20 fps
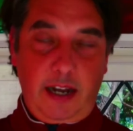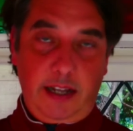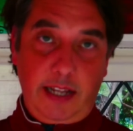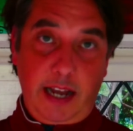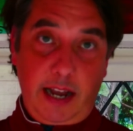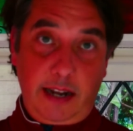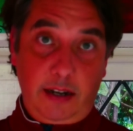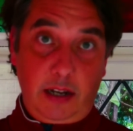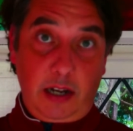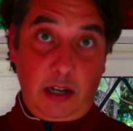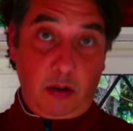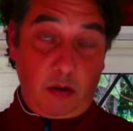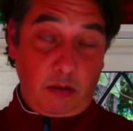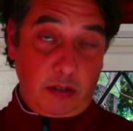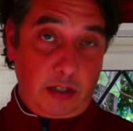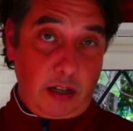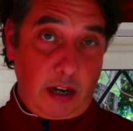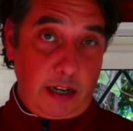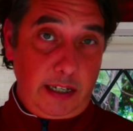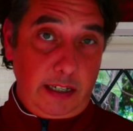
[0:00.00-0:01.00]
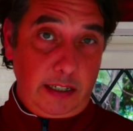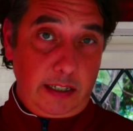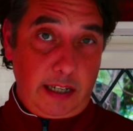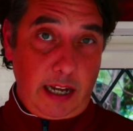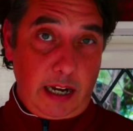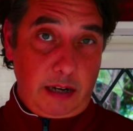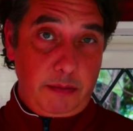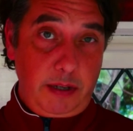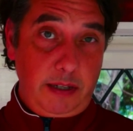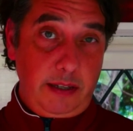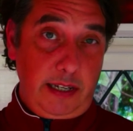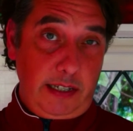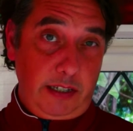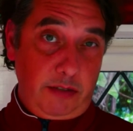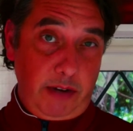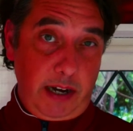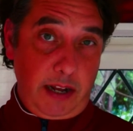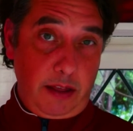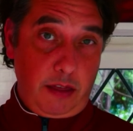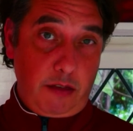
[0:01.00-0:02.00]
And then alongside each segment, there's
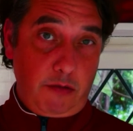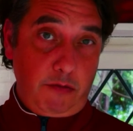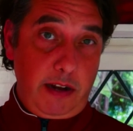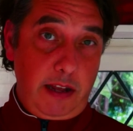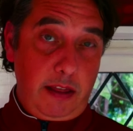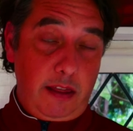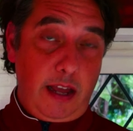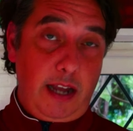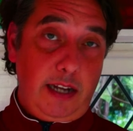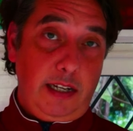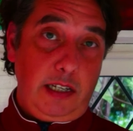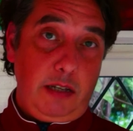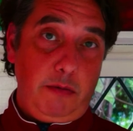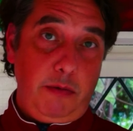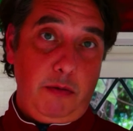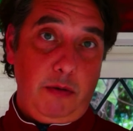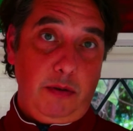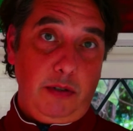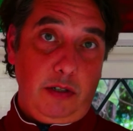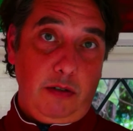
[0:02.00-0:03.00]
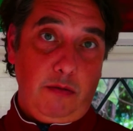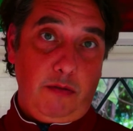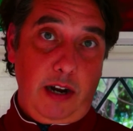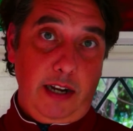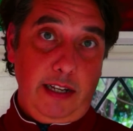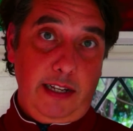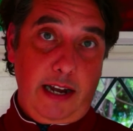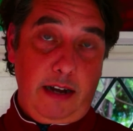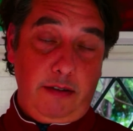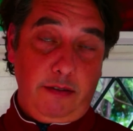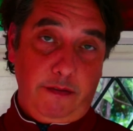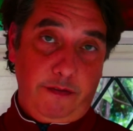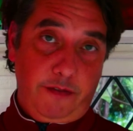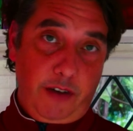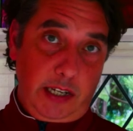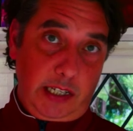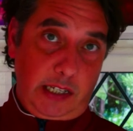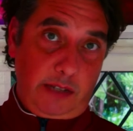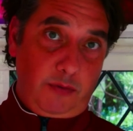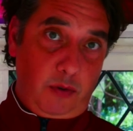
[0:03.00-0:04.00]
really 3 things that we want to write down.
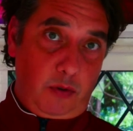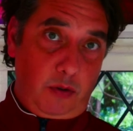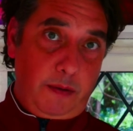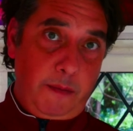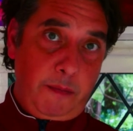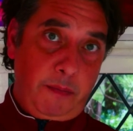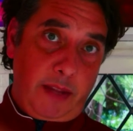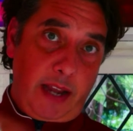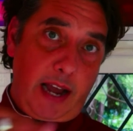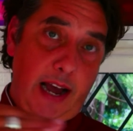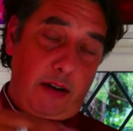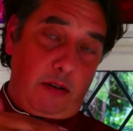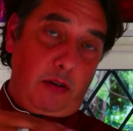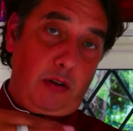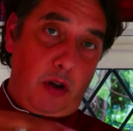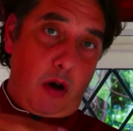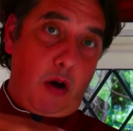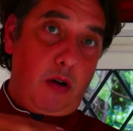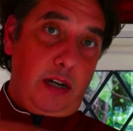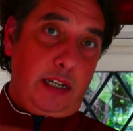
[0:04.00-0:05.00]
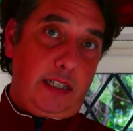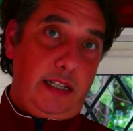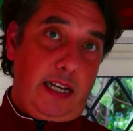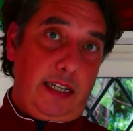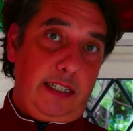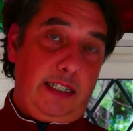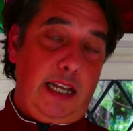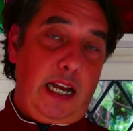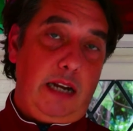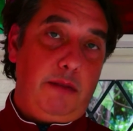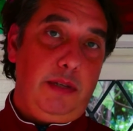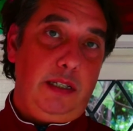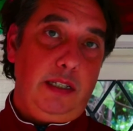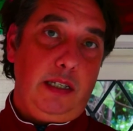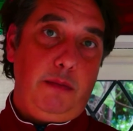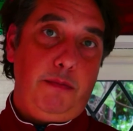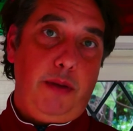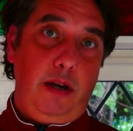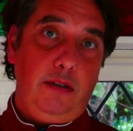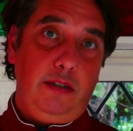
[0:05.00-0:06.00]
First of all, how long is that segment
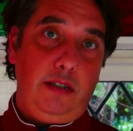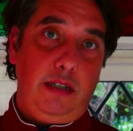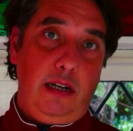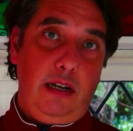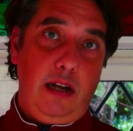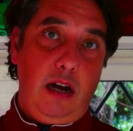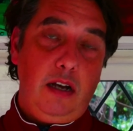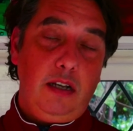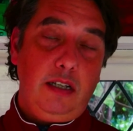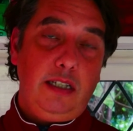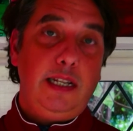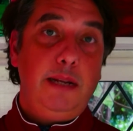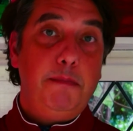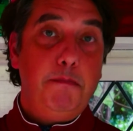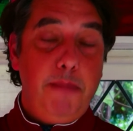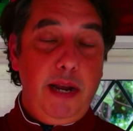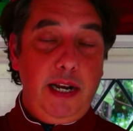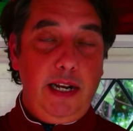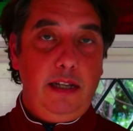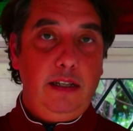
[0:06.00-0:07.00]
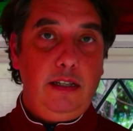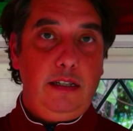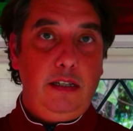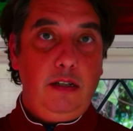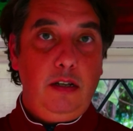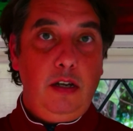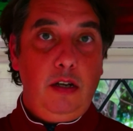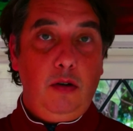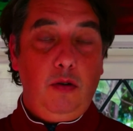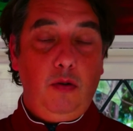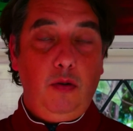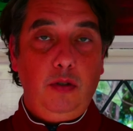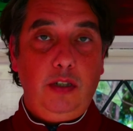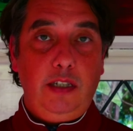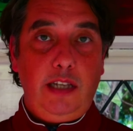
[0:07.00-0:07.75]
supposed to last in minutes or